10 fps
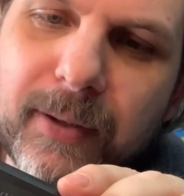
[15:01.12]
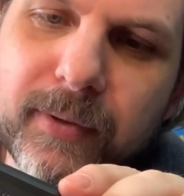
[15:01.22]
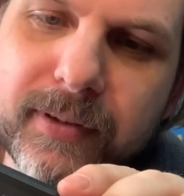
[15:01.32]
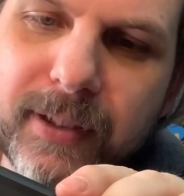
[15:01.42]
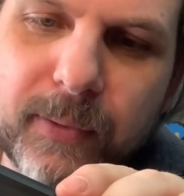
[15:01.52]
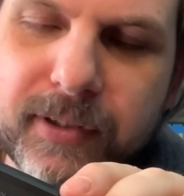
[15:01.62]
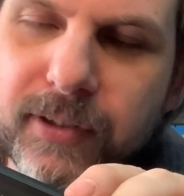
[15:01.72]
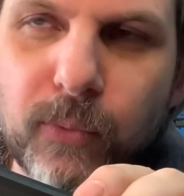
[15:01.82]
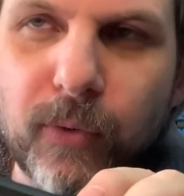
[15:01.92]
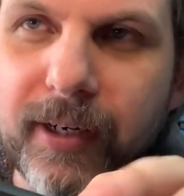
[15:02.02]
was
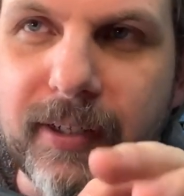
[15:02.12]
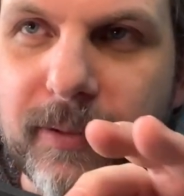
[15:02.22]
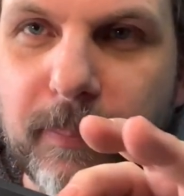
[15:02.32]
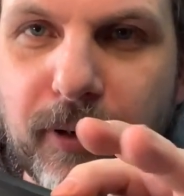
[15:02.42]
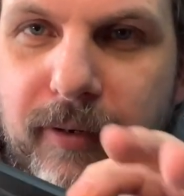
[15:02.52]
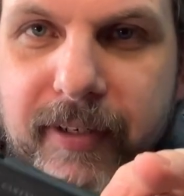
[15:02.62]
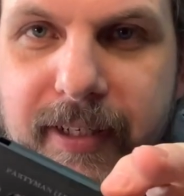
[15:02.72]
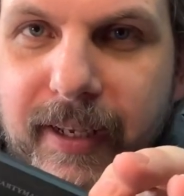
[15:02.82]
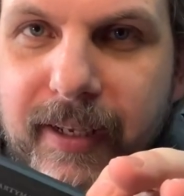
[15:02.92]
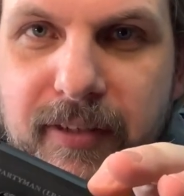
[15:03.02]
just right at the perfect
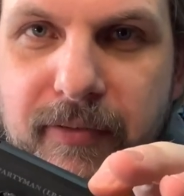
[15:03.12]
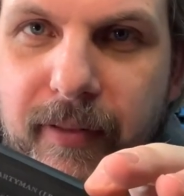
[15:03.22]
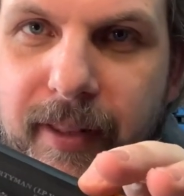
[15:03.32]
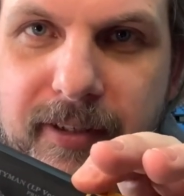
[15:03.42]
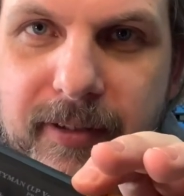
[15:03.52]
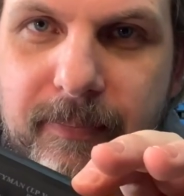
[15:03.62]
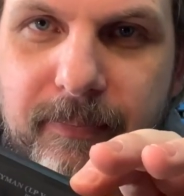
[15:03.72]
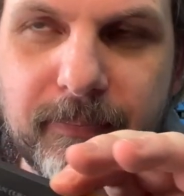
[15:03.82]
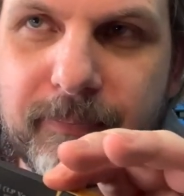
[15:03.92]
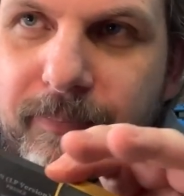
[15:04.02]
age for that to
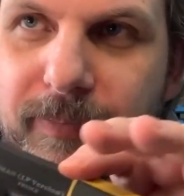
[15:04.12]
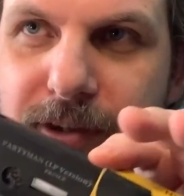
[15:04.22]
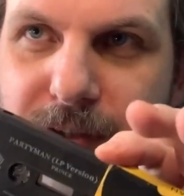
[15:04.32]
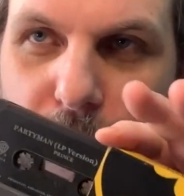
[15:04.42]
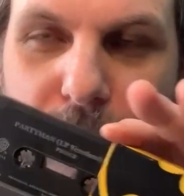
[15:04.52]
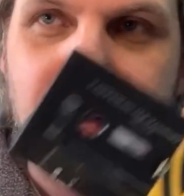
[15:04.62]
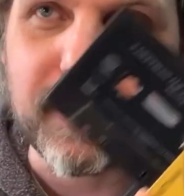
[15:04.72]
totally